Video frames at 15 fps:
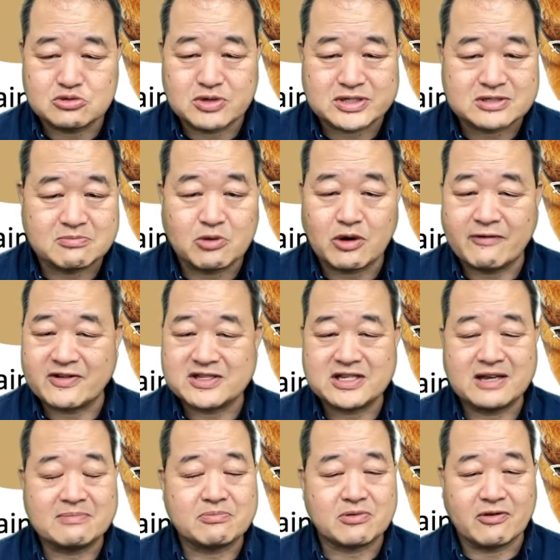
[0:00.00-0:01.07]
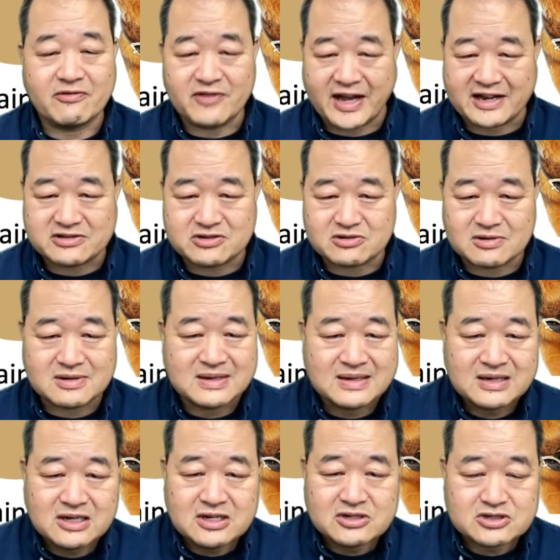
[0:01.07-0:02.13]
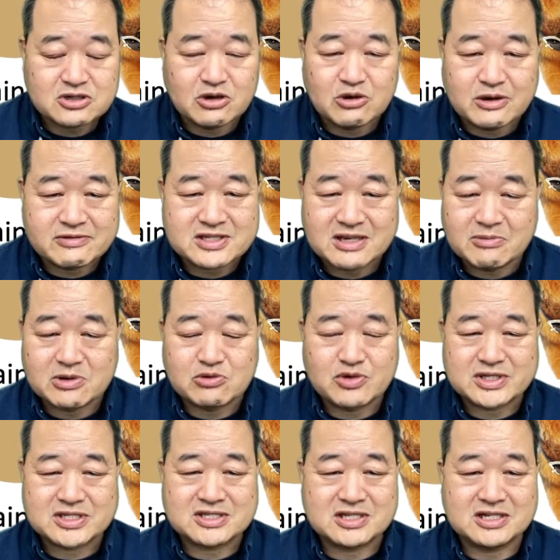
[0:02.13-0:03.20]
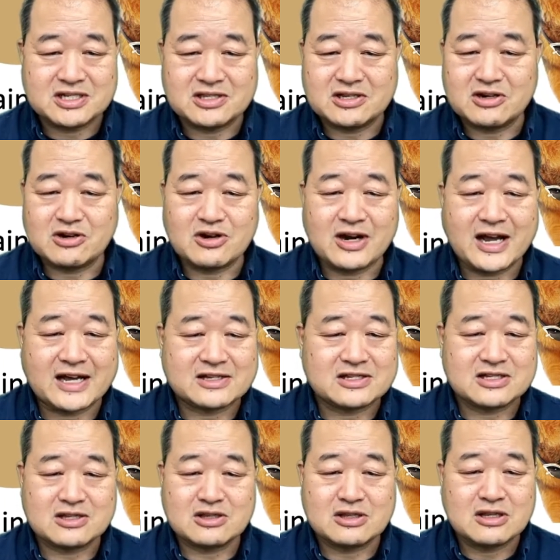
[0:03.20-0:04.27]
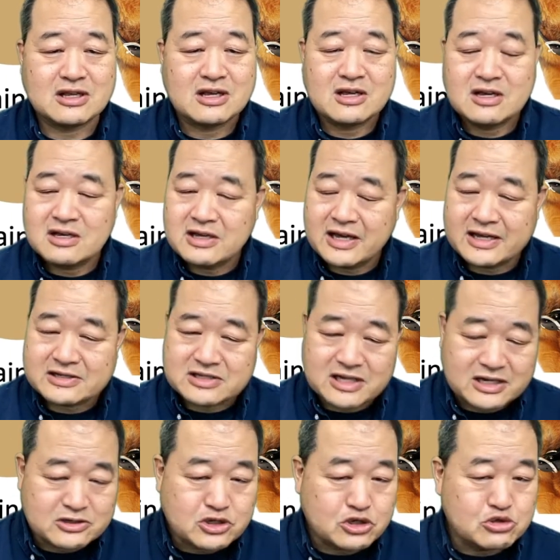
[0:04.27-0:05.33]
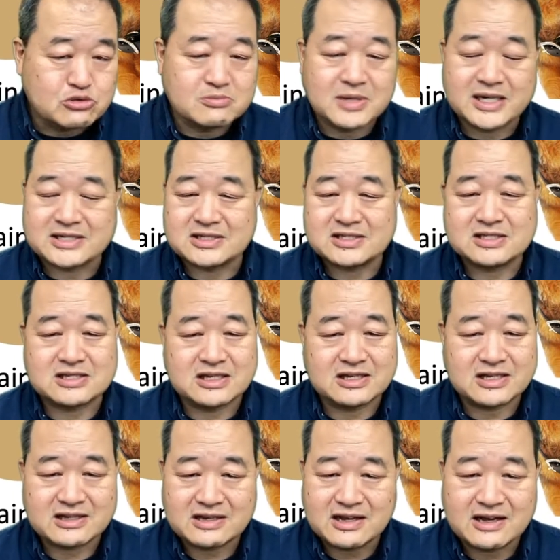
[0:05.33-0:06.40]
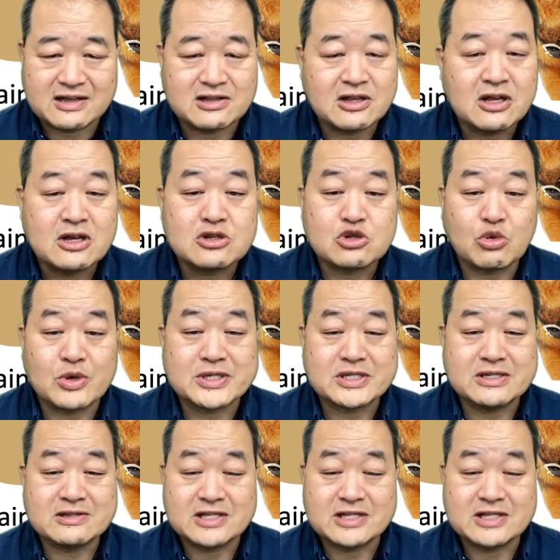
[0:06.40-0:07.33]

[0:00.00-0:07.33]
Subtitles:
was more of a temporal factor. So if someone was sitting there at 2 months and 20